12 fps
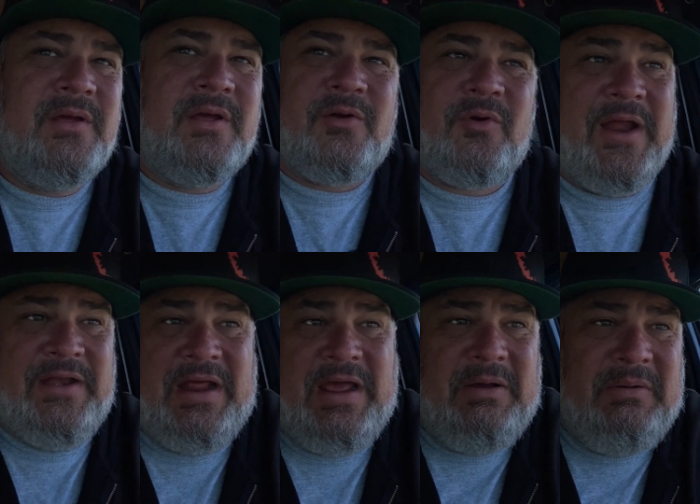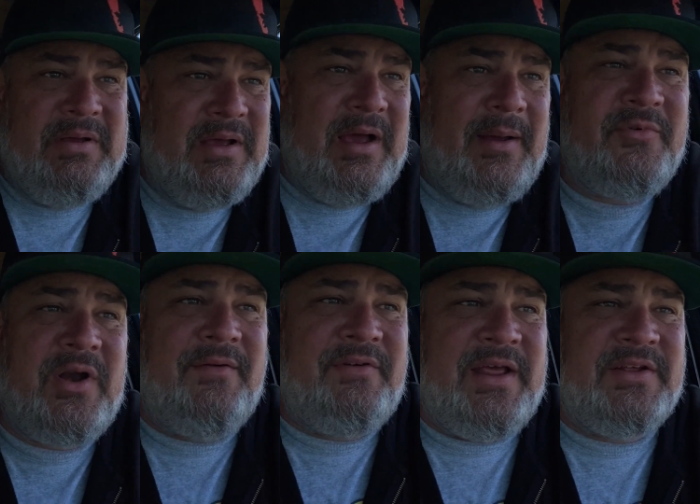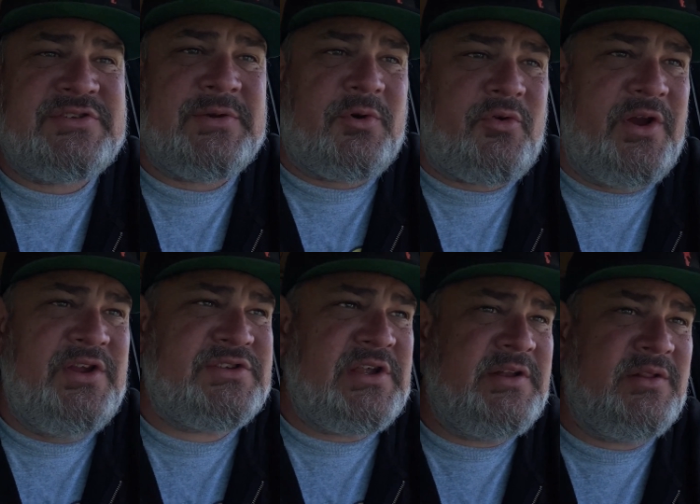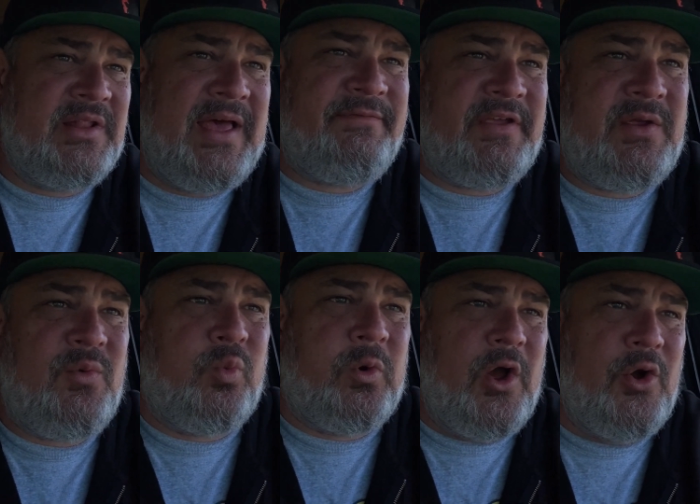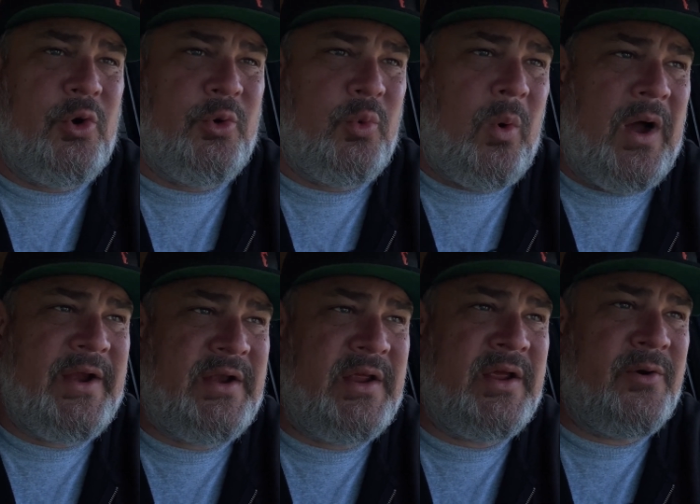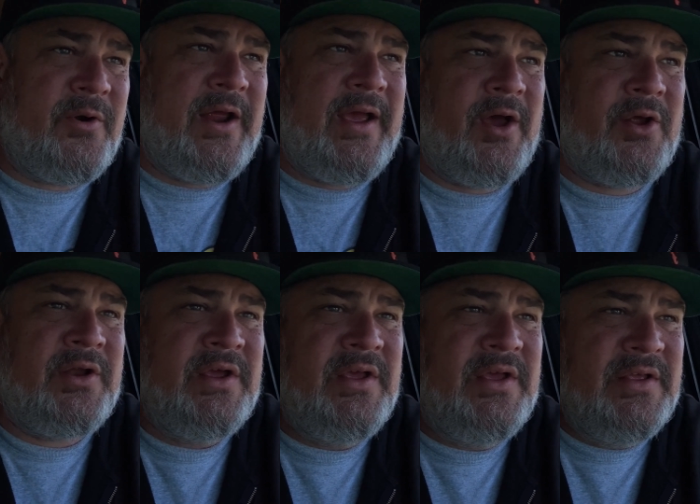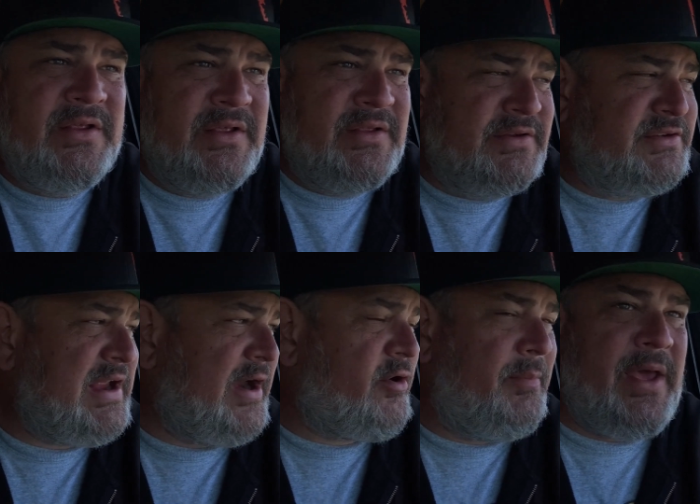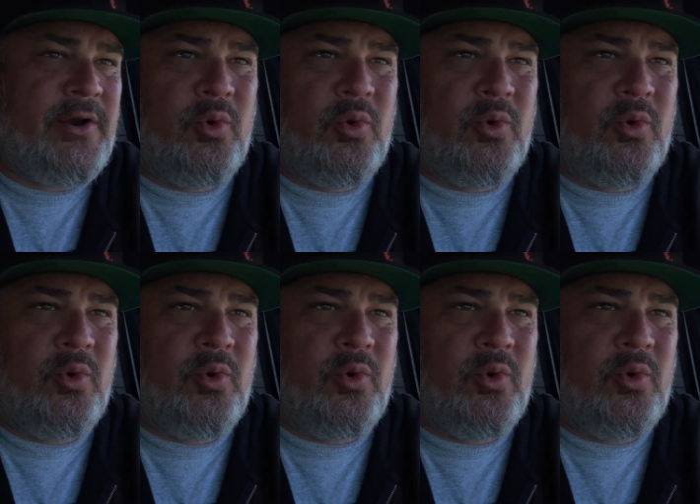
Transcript: And right now, I'm driving down some crazy levee road, winding around Sacramento